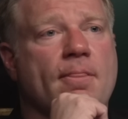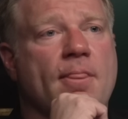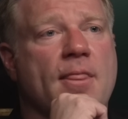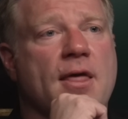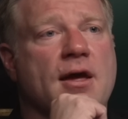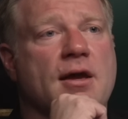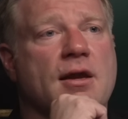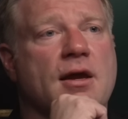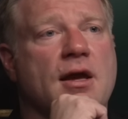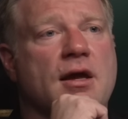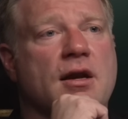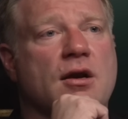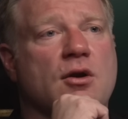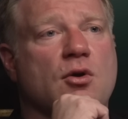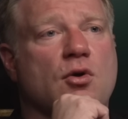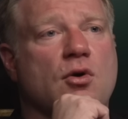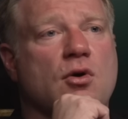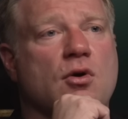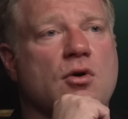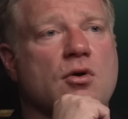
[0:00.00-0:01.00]
And, and it
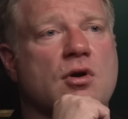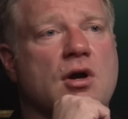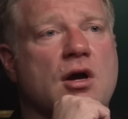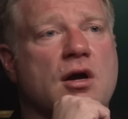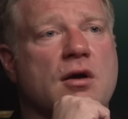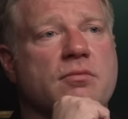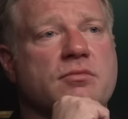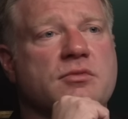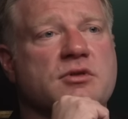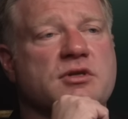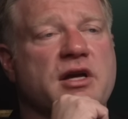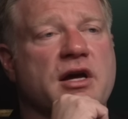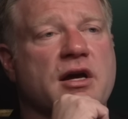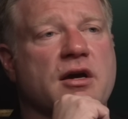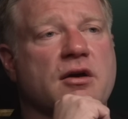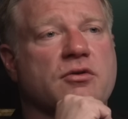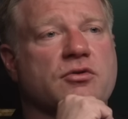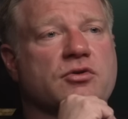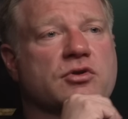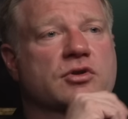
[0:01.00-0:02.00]
all comes
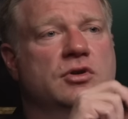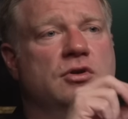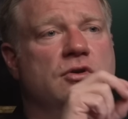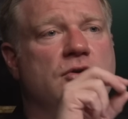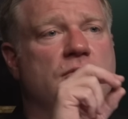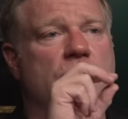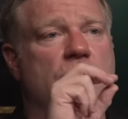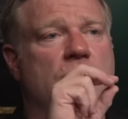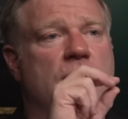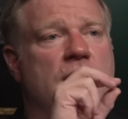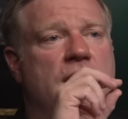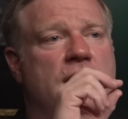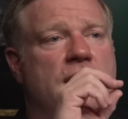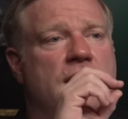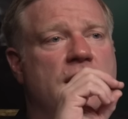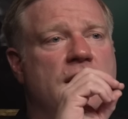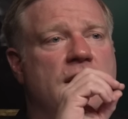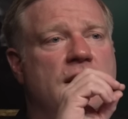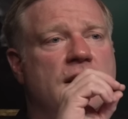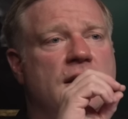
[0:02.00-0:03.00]
down to
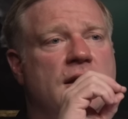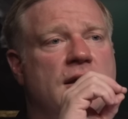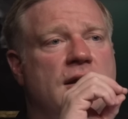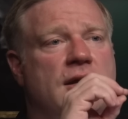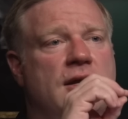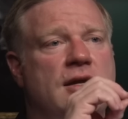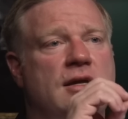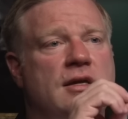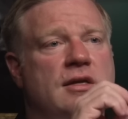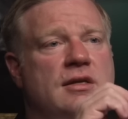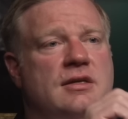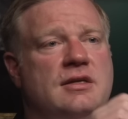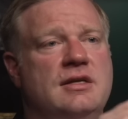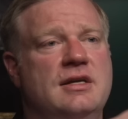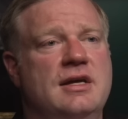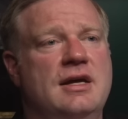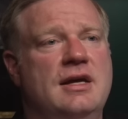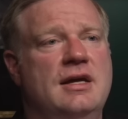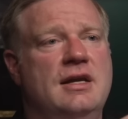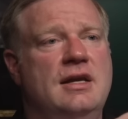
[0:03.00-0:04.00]

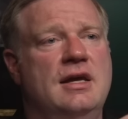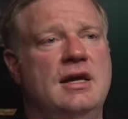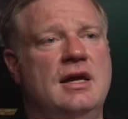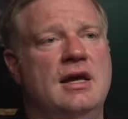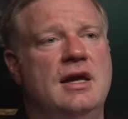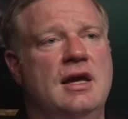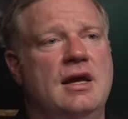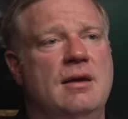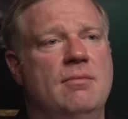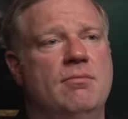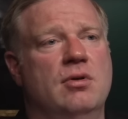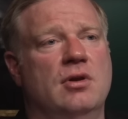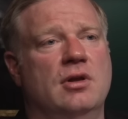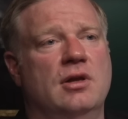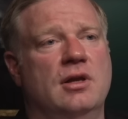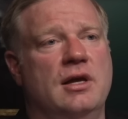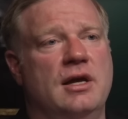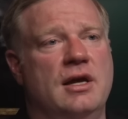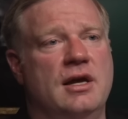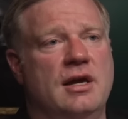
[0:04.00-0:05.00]
did he
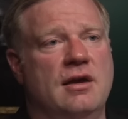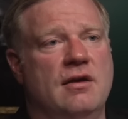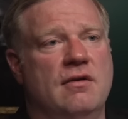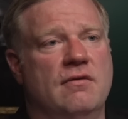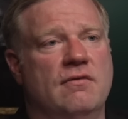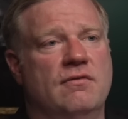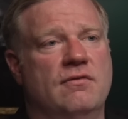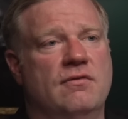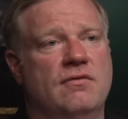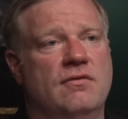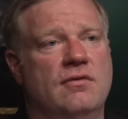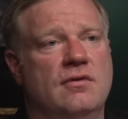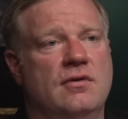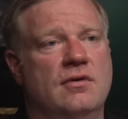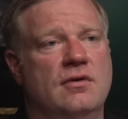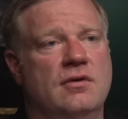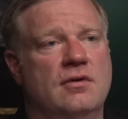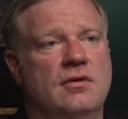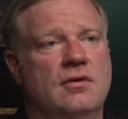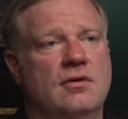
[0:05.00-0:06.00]
believe
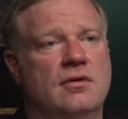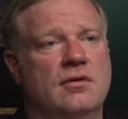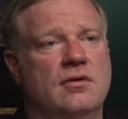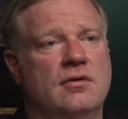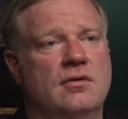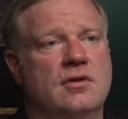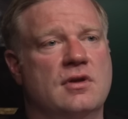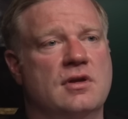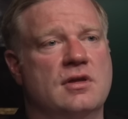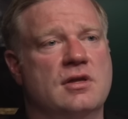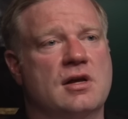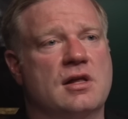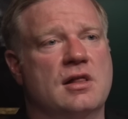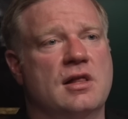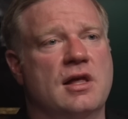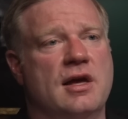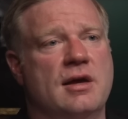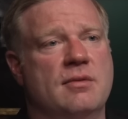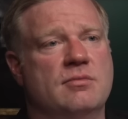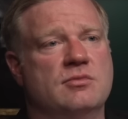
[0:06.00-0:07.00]
that the
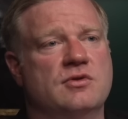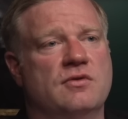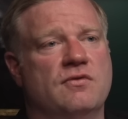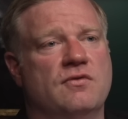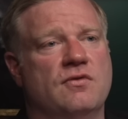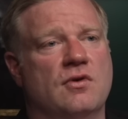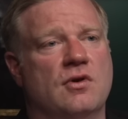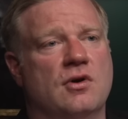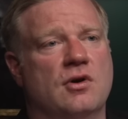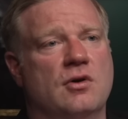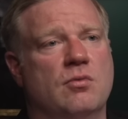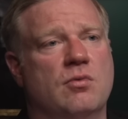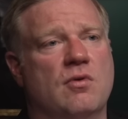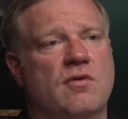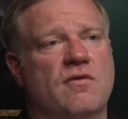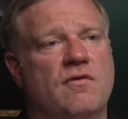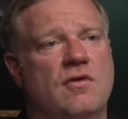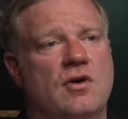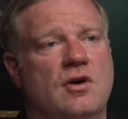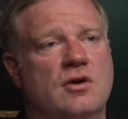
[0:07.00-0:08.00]
claims of fraud were
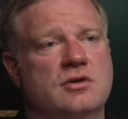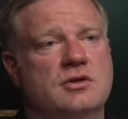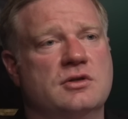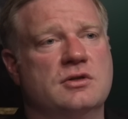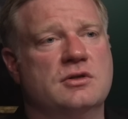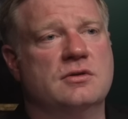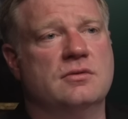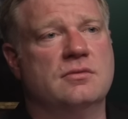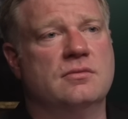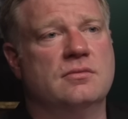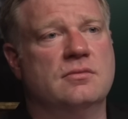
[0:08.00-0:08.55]
false?